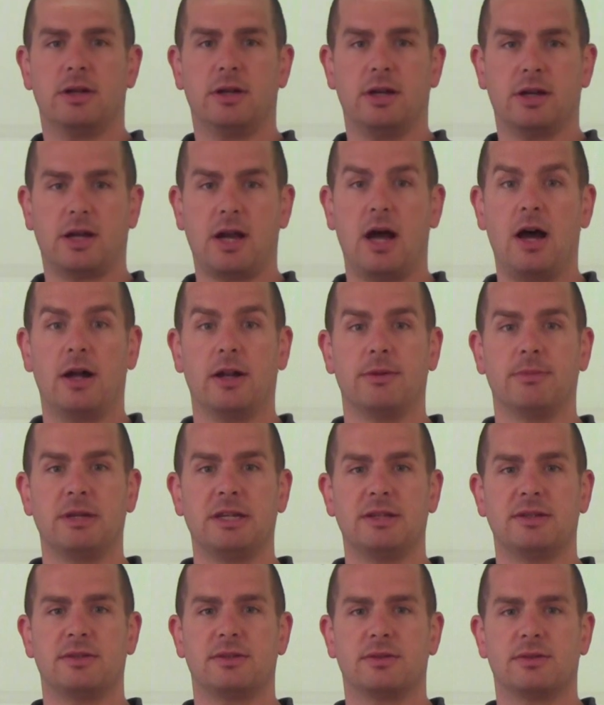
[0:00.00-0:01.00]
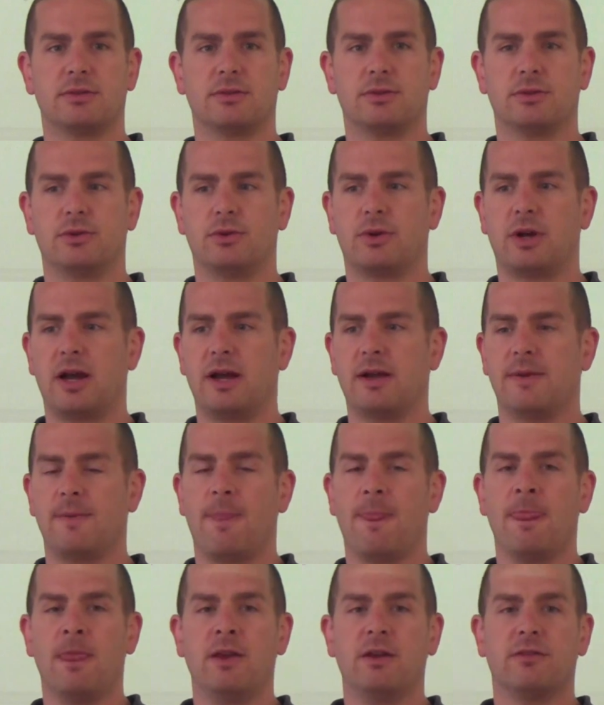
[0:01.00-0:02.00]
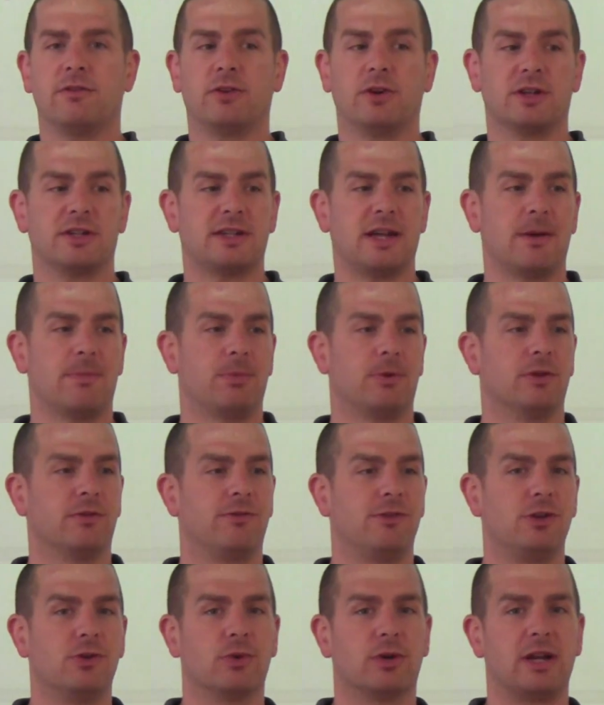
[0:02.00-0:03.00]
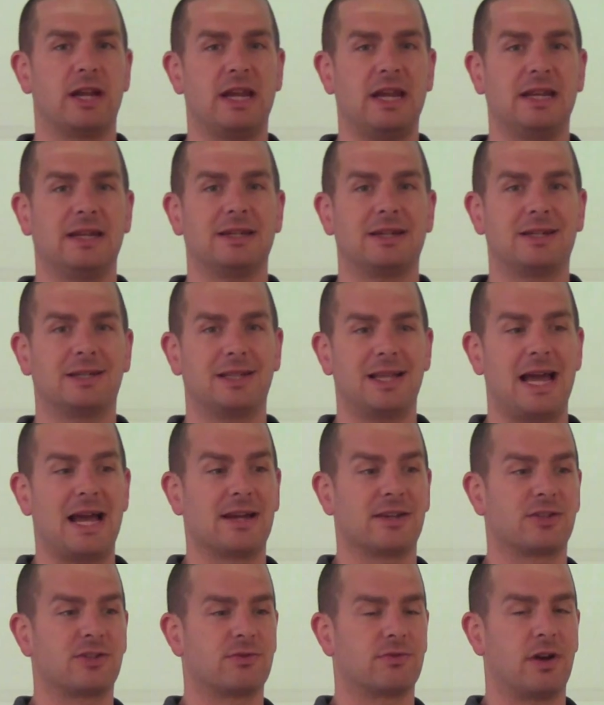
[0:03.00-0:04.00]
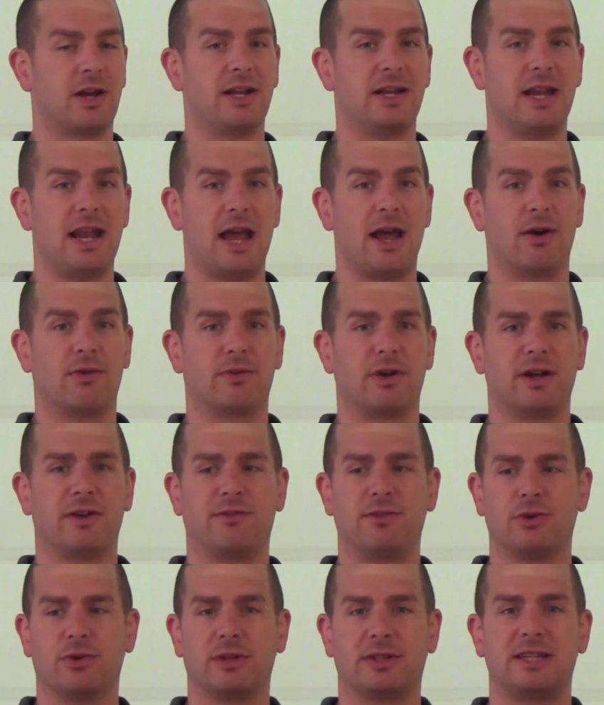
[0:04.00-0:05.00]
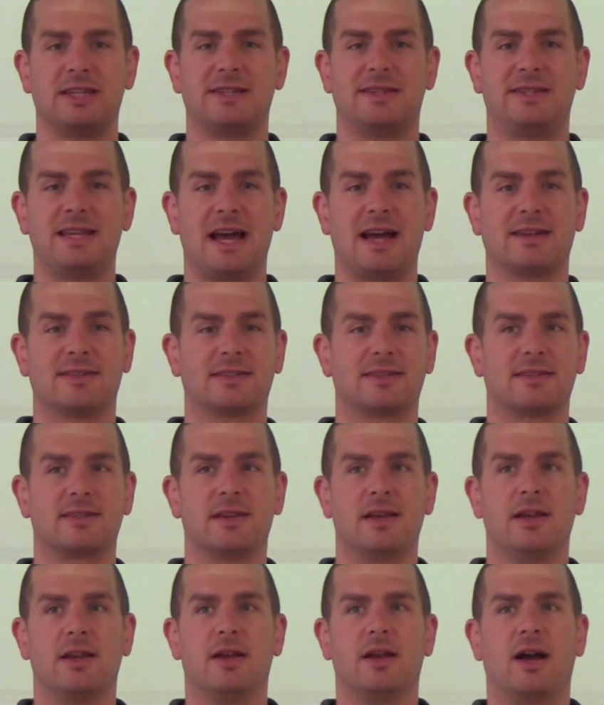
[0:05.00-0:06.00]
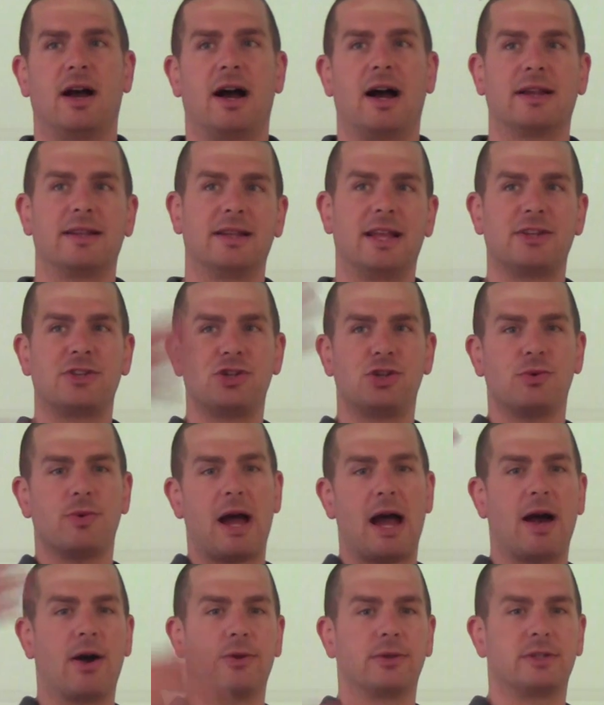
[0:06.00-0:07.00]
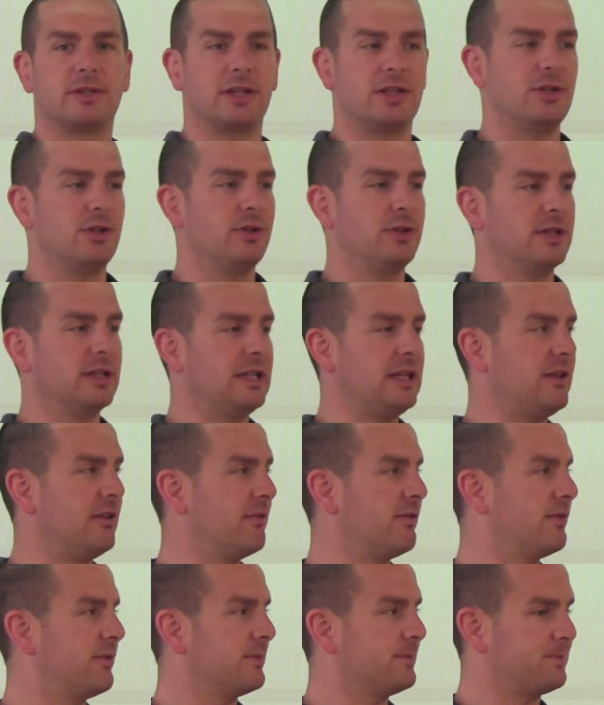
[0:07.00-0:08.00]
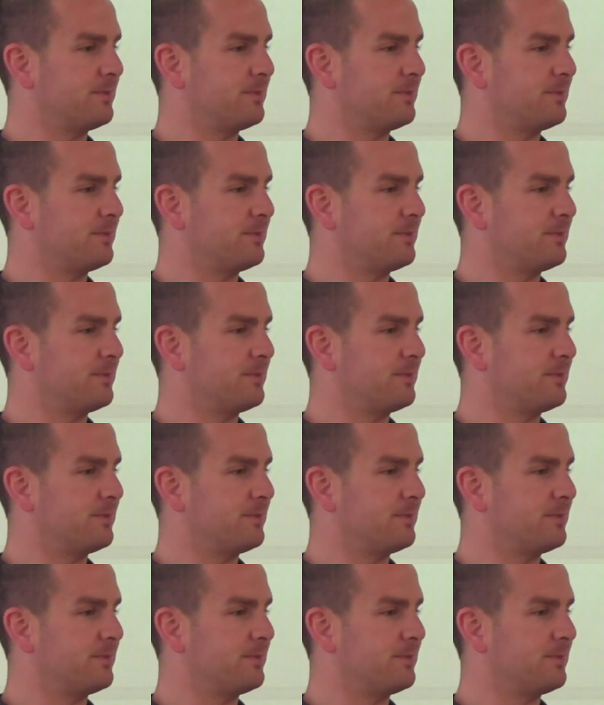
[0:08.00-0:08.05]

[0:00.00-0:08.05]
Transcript: economies. Okay? For example, if you were in class right now, right, if you were at these desks, I'd let you out and you'd leave.